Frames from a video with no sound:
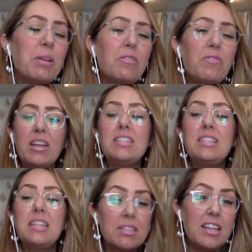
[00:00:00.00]
But if I
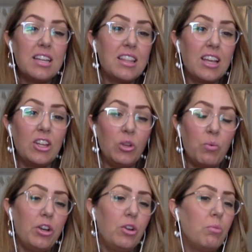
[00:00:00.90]
did miss anything and you
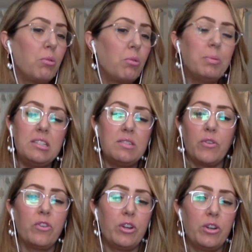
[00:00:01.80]
want to know more, please
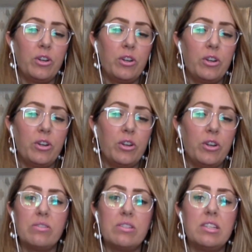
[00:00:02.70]
feel free to reach
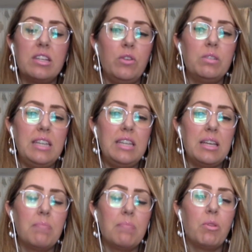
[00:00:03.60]
out. If you
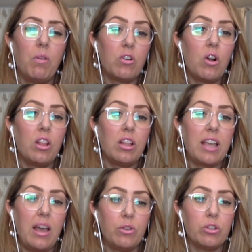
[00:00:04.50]
DM the wall
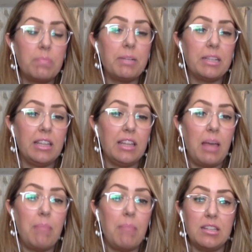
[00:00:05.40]
crawl account, you'll
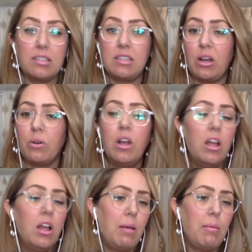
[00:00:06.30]
typically get me.
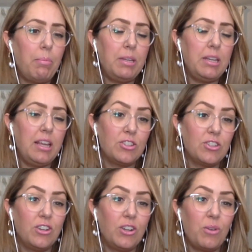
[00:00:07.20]
So I'm happy
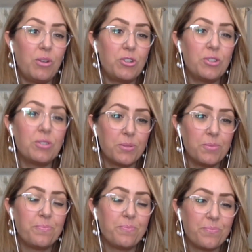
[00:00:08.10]
to answer any
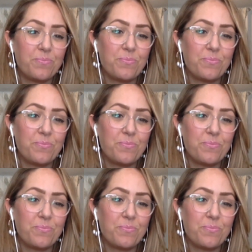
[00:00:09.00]
questions.